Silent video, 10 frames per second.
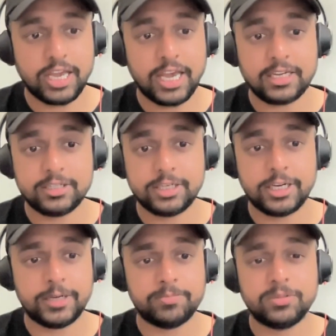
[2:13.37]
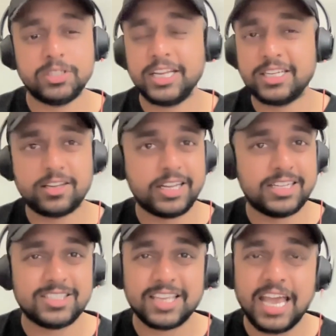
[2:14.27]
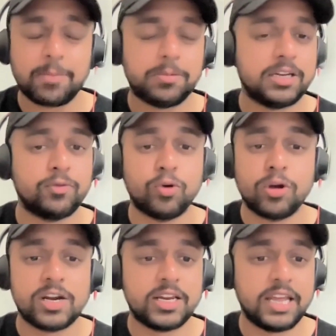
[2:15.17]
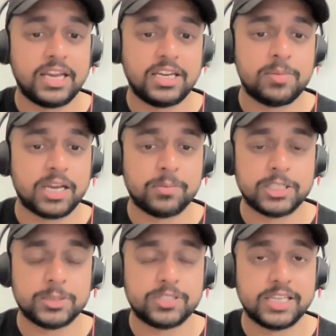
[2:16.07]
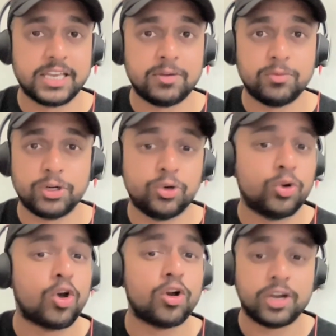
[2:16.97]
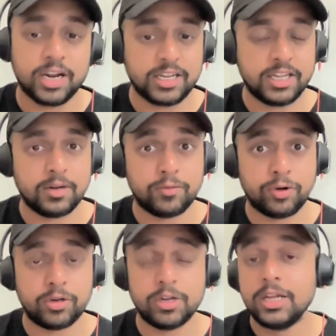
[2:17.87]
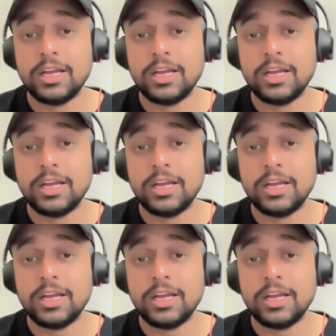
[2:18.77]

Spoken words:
and the data rates capped at 480 megabytes per second were no longer cutting it for